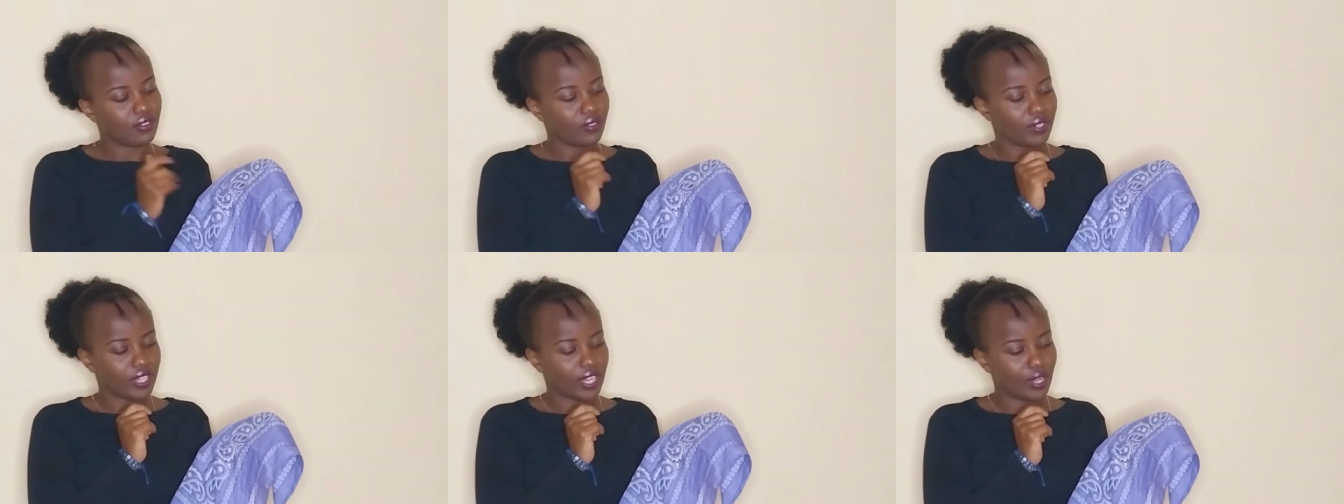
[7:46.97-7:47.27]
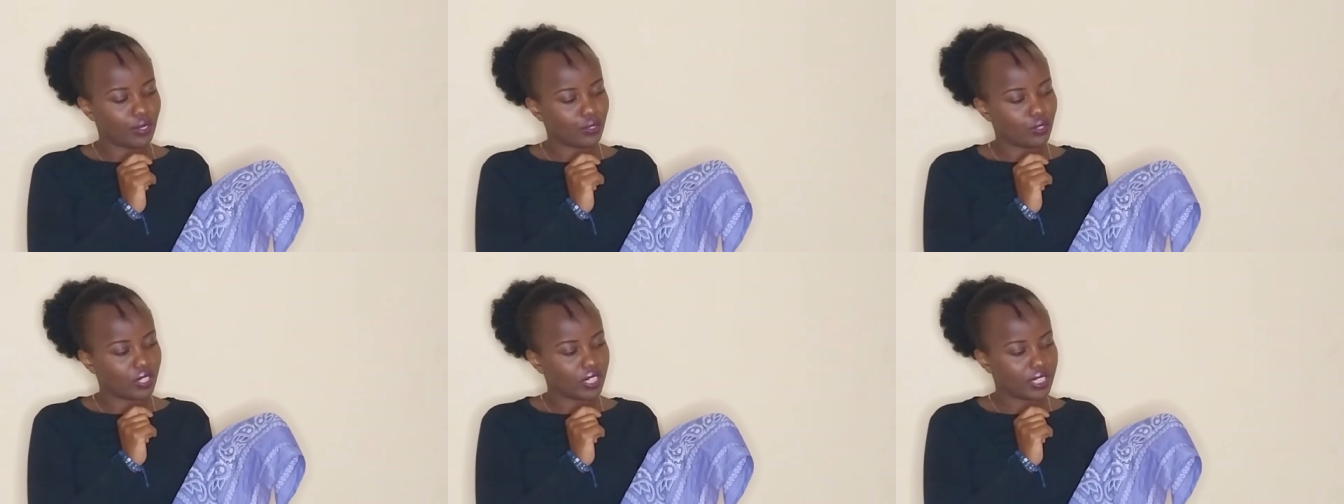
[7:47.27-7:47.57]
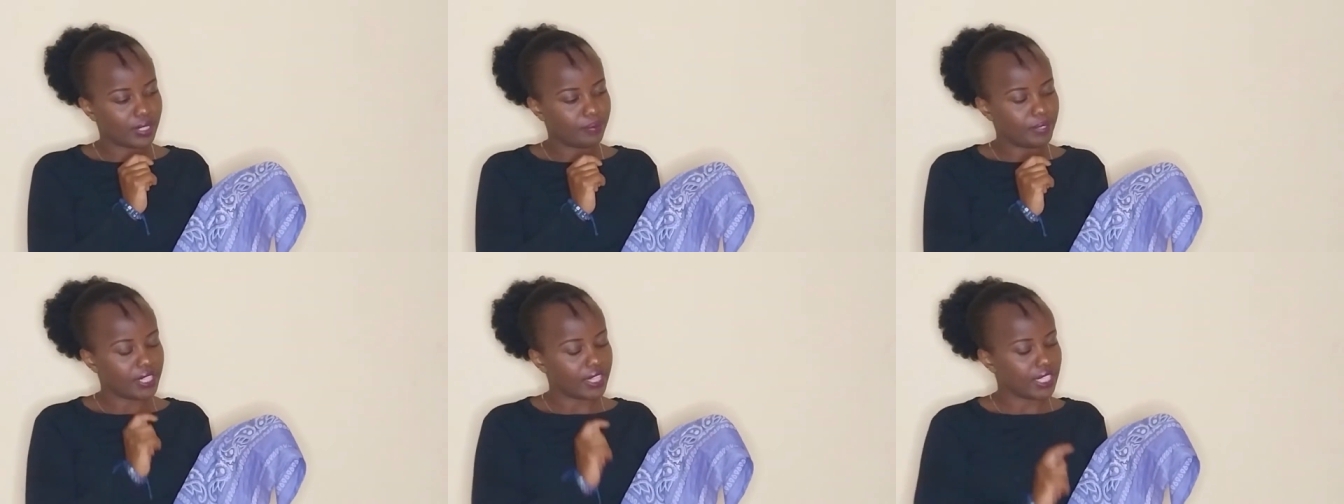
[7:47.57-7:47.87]
okay, how do I
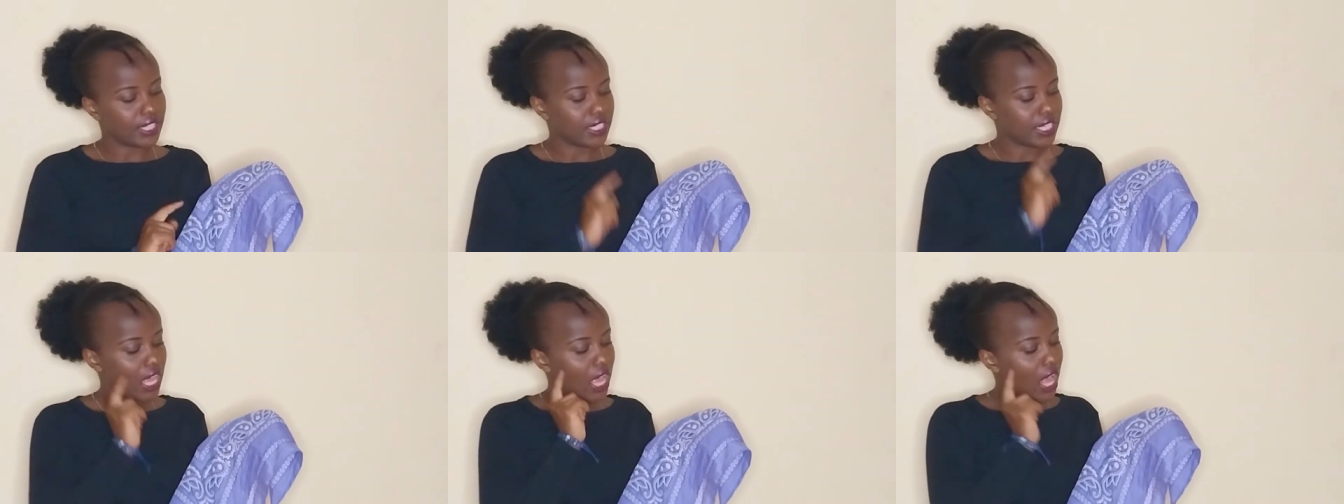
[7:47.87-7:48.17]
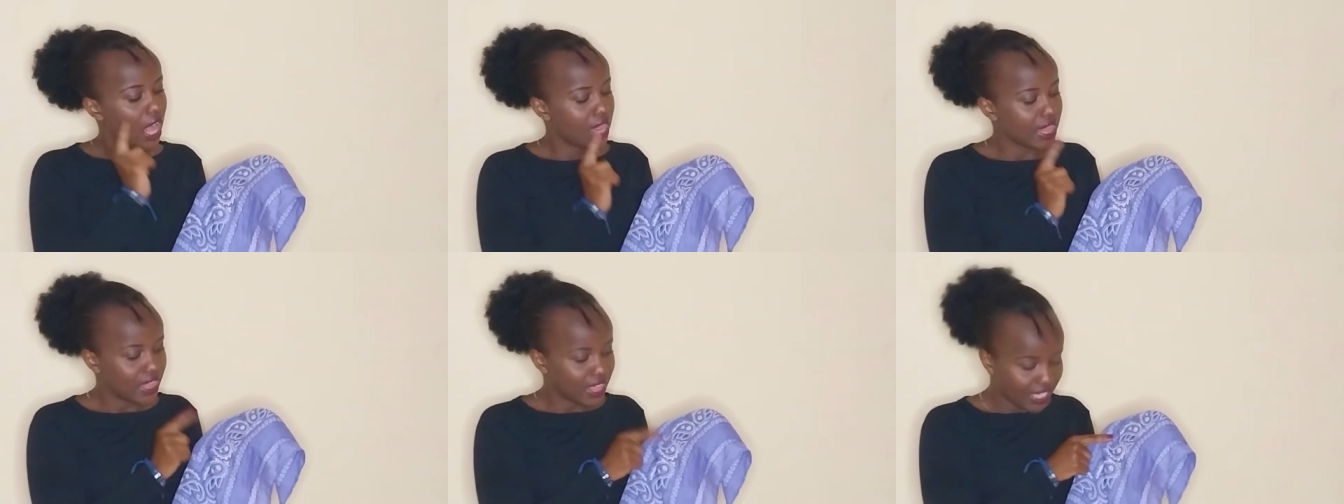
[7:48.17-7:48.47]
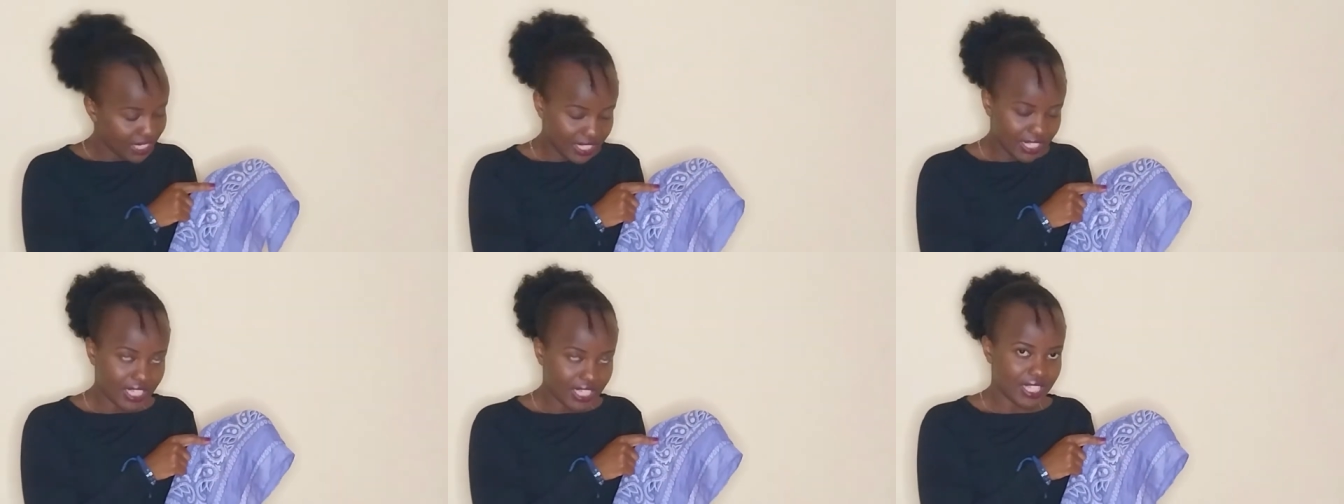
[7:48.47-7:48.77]
explain this?
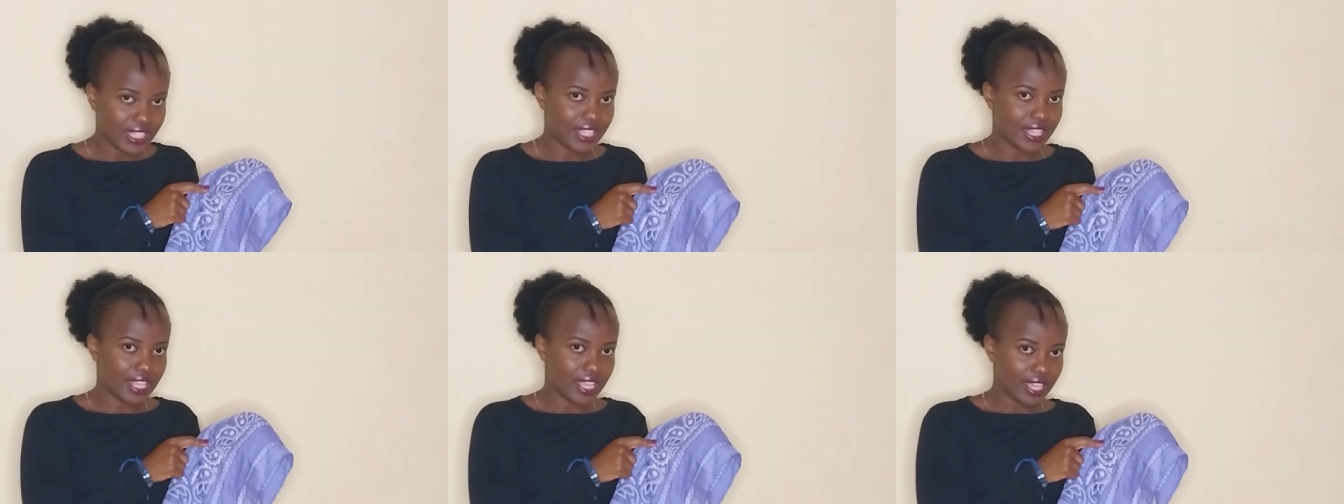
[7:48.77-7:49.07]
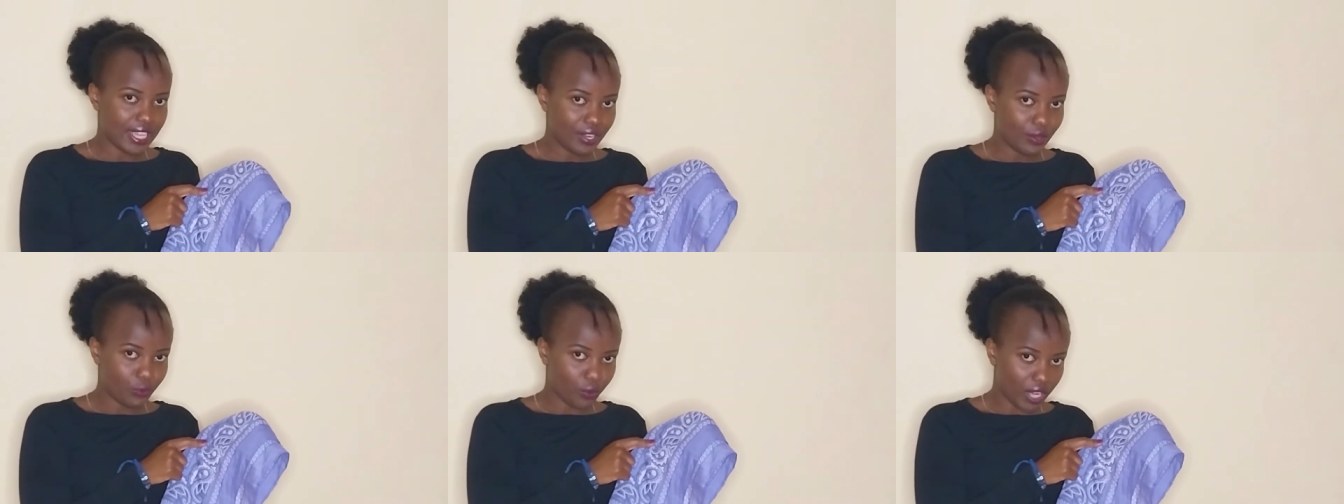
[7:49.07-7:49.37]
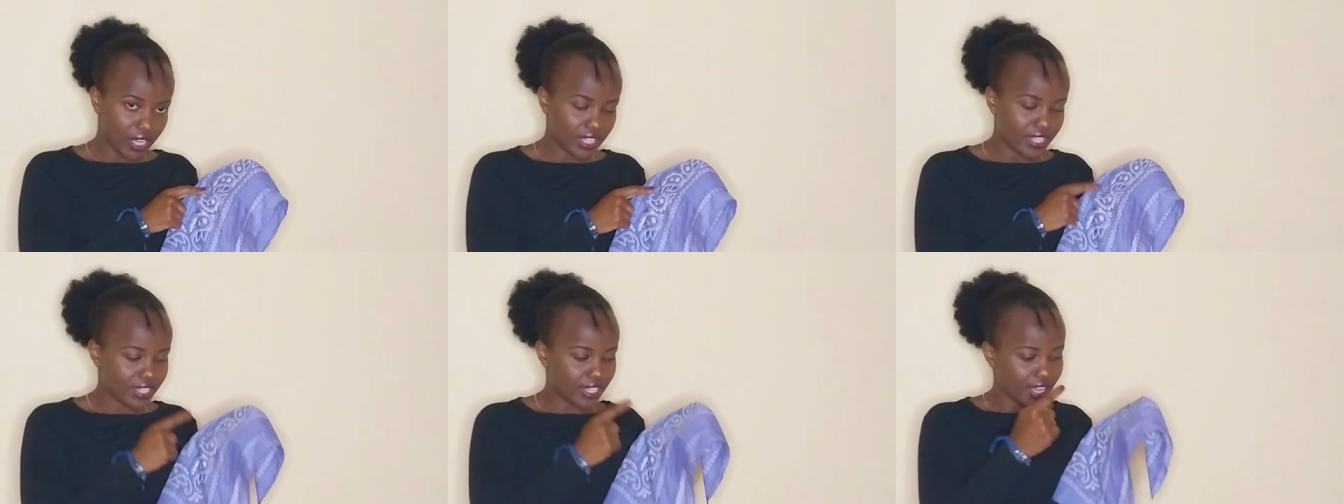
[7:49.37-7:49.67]
This is the
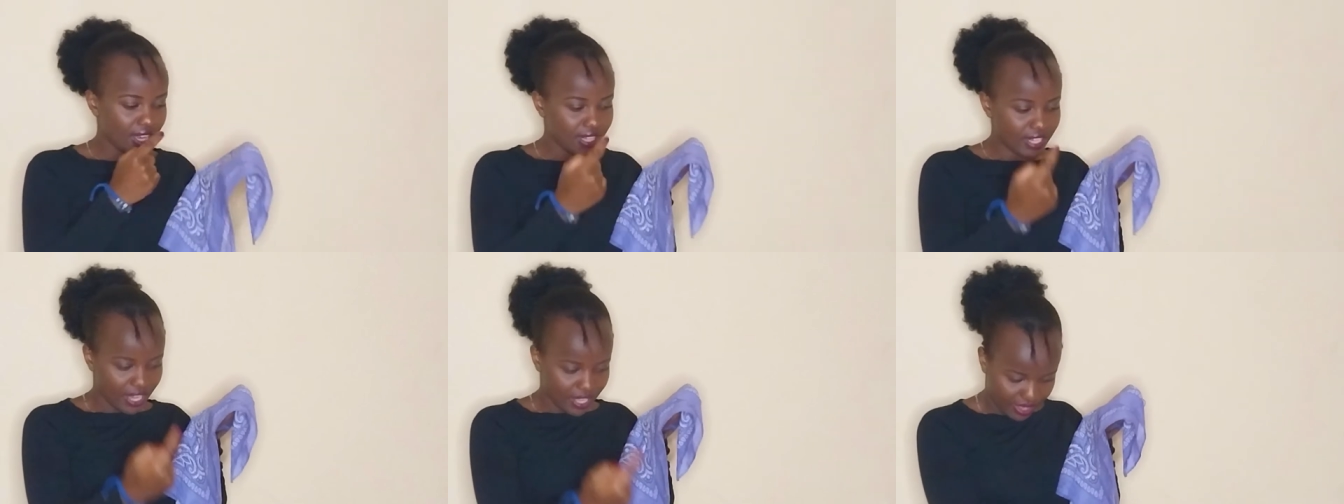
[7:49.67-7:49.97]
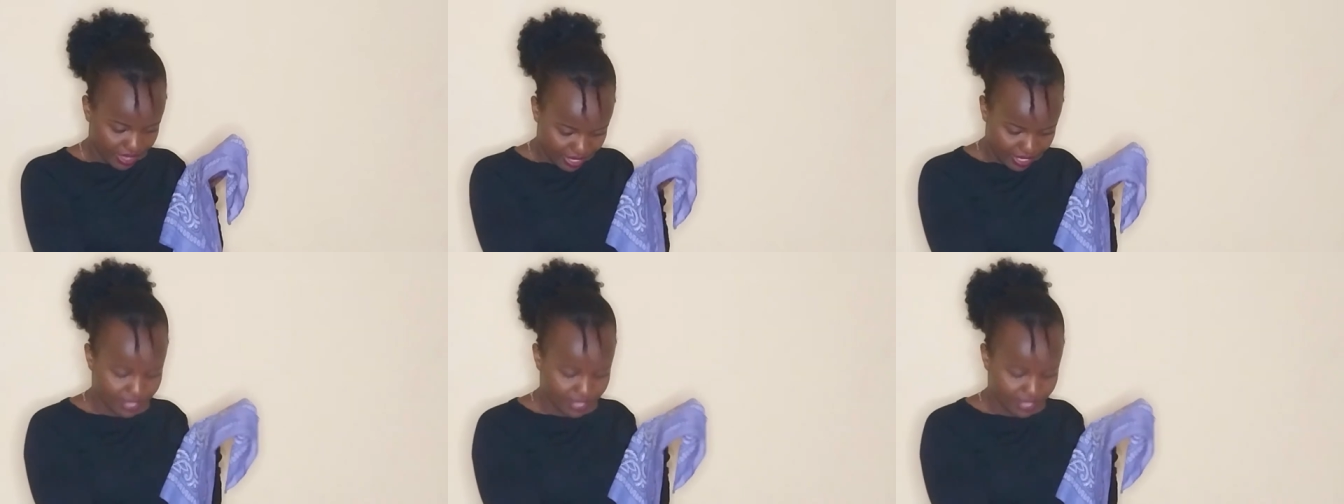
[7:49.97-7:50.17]
right side and